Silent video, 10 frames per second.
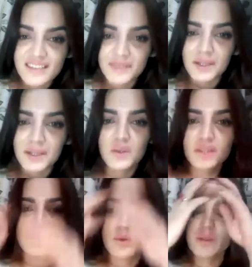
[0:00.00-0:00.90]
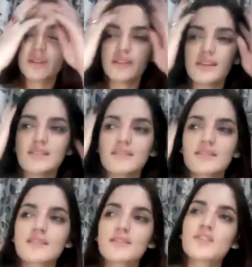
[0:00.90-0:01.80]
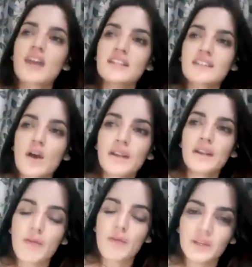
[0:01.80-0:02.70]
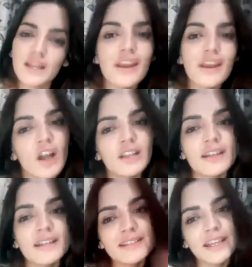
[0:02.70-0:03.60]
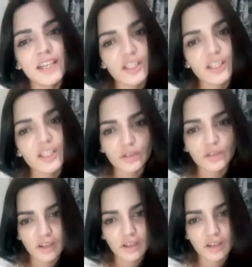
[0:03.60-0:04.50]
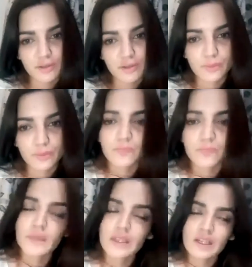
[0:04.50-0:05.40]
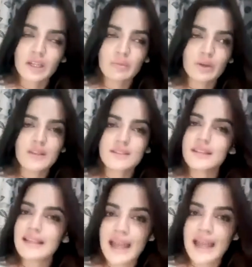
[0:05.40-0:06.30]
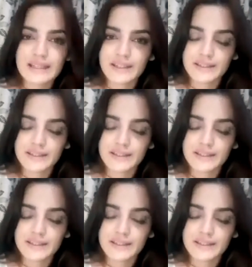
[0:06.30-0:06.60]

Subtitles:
It was so intense. So that's how it happened, and I got that second movie also because they liked it.